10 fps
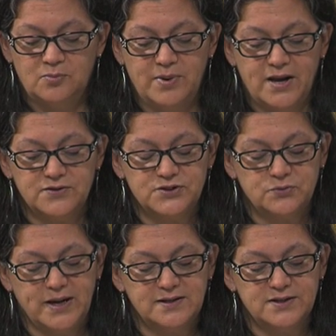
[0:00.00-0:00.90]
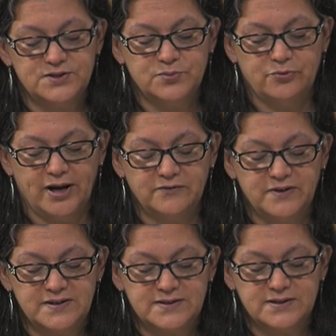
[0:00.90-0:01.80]
Bells direct us to
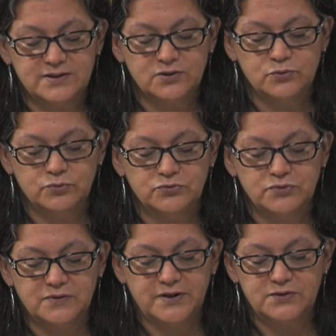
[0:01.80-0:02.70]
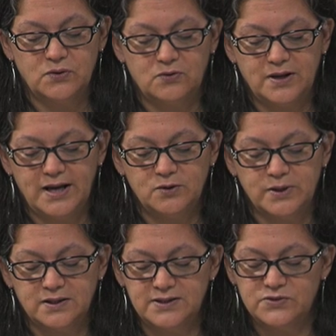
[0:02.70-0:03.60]
breakfast, gruel of atole
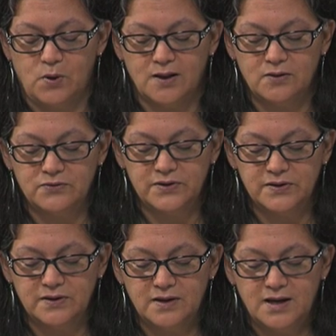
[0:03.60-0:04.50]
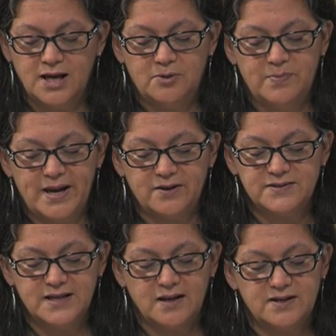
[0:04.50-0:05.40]
quickly swallowed.
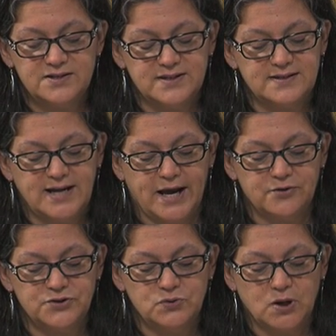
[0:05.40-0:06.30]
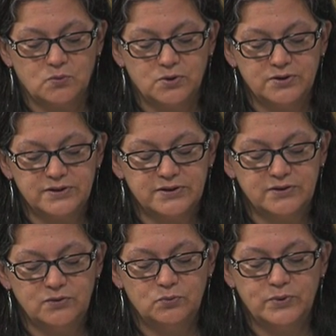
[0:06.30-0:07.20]
Bells tell us to scatter to our work,
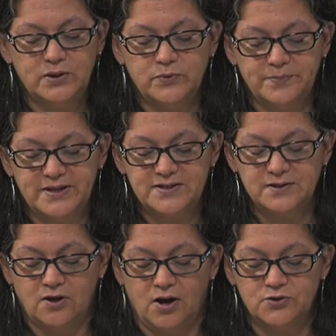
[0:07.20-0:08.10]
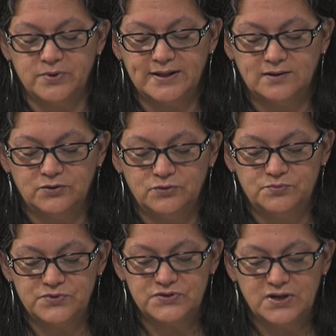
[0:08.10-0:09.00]
we women to laundry and
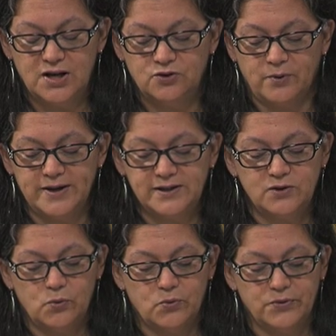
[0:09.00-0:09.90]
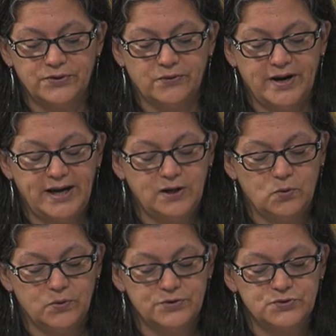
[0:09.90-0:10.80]
looms, grinding corn or
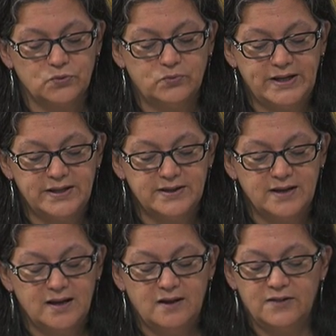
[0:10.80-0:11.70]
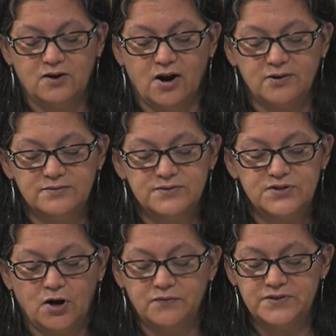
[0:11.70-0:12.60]
acorns or wheat, the
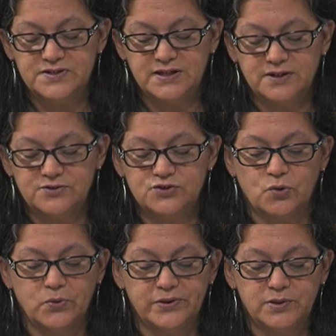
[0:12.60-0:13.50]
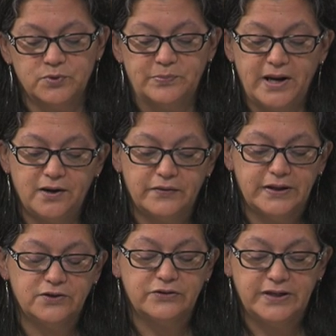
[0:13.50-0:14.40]
gardens harvesting, storing,
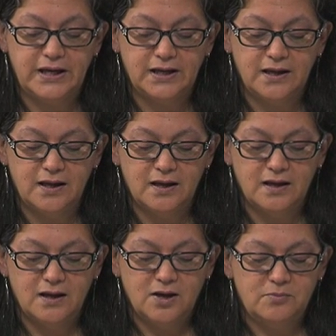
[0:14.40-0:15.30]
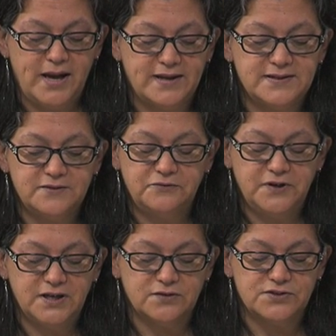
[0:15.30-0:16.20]
preparing, cooking. Men to the
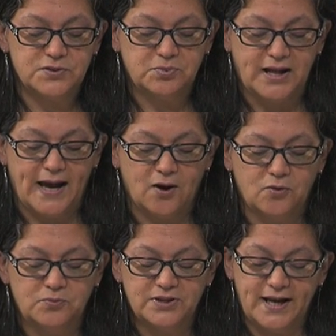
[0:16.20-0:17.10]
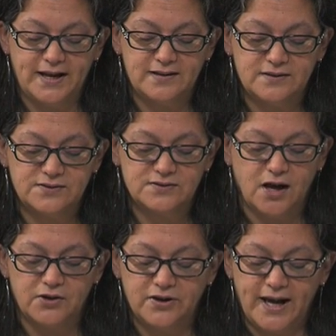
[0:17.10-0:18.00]
fields to plow, plant,
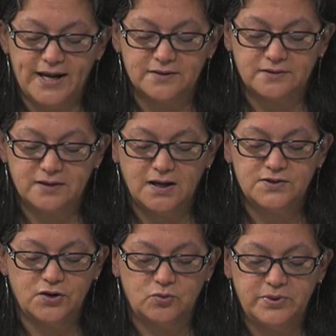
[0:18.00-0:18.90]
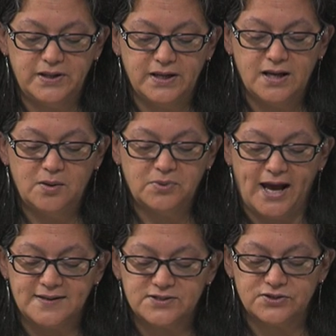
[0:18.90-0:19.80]
slaughter cattle, adobe,
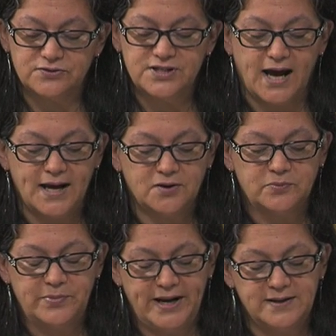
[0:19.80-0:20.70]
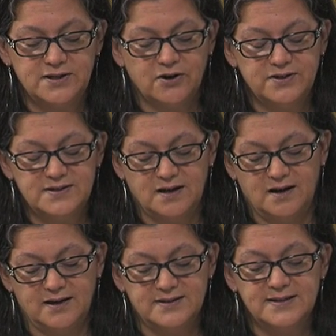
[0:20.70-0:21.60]
plaster, tile, paint our
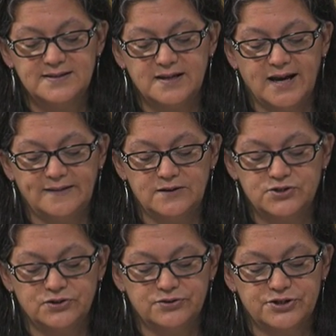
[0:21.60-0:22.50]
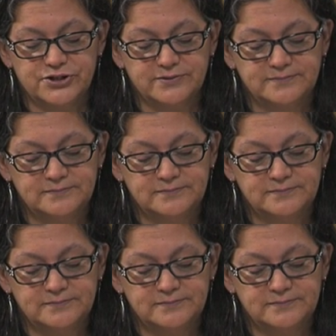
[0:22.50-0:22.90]
designs inside the church.